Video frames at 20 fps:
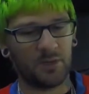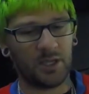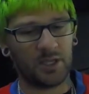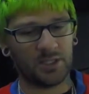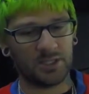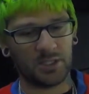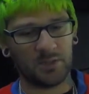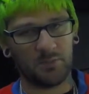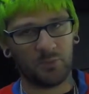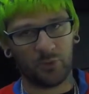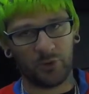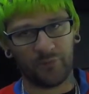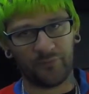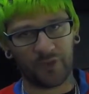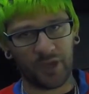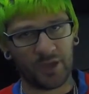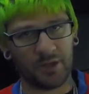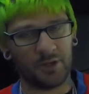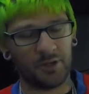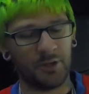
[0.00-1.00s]
as I would have
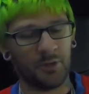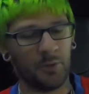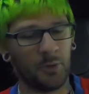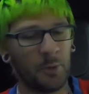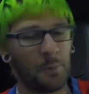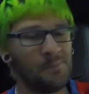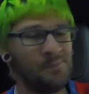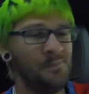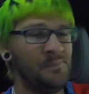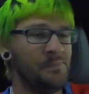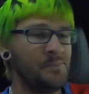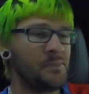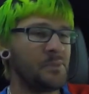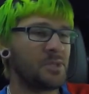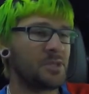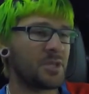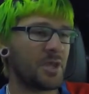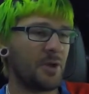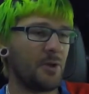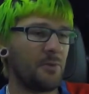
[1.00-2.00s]
gotten a new one.
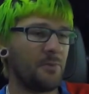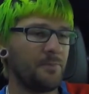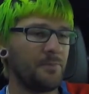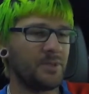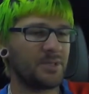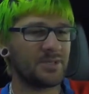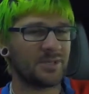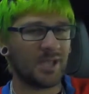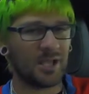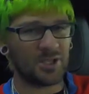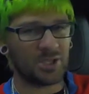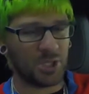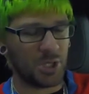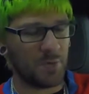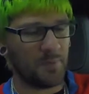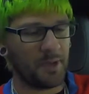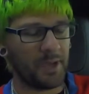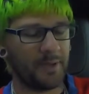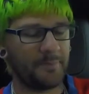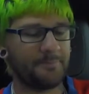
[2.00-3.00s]
So, it's not
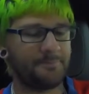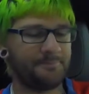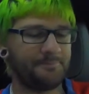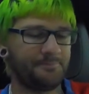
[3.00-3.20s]
too bad.